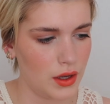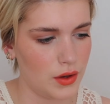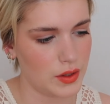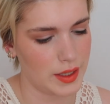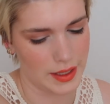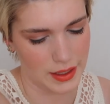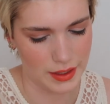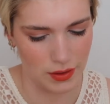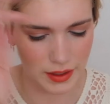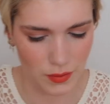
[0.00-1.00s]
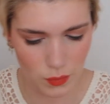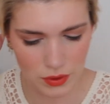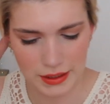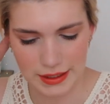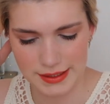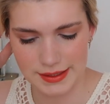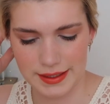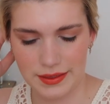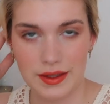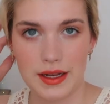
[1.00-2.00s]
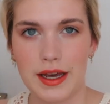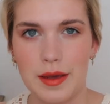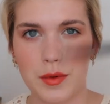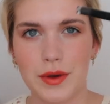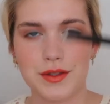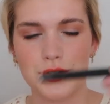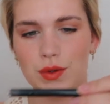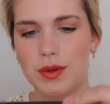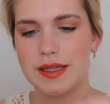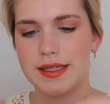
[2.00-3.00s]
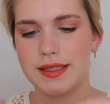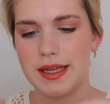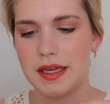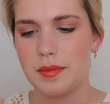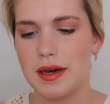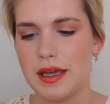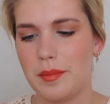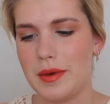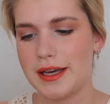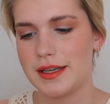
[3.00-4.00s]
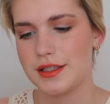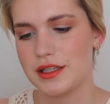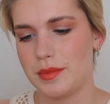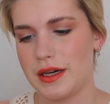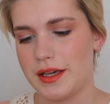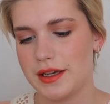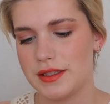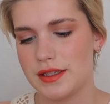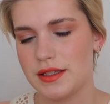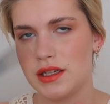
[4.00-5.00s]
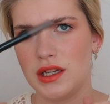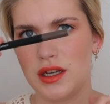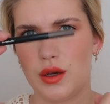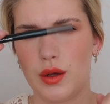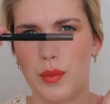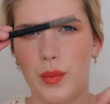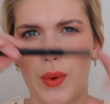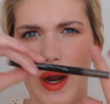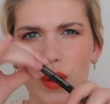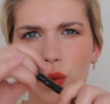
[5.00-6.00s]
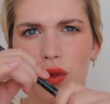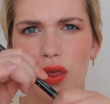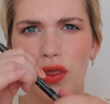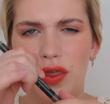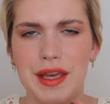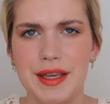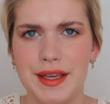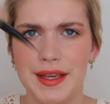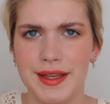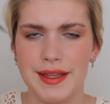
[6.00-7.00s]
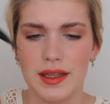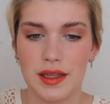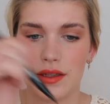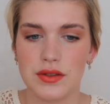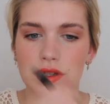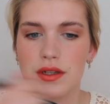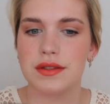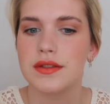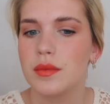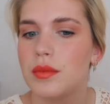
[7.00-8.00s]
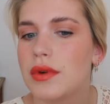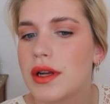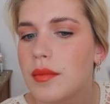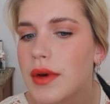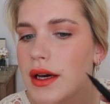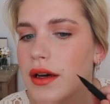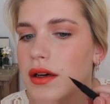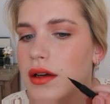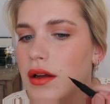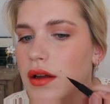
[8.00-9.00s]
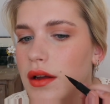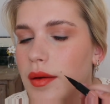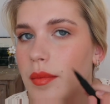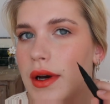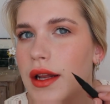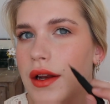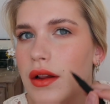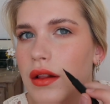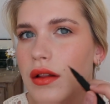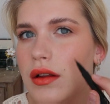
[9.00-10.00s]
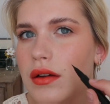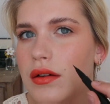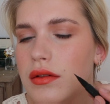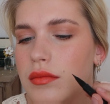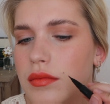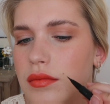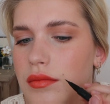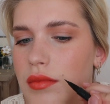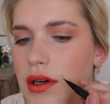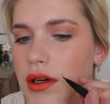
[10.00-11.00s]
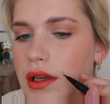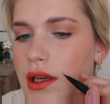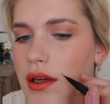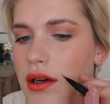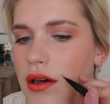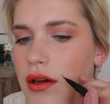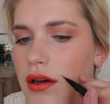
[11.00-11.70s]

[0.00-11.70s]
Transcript: Okay, and then one last thing that I am going to do is take my MAC spiked brow thingy and just bring back my little mark here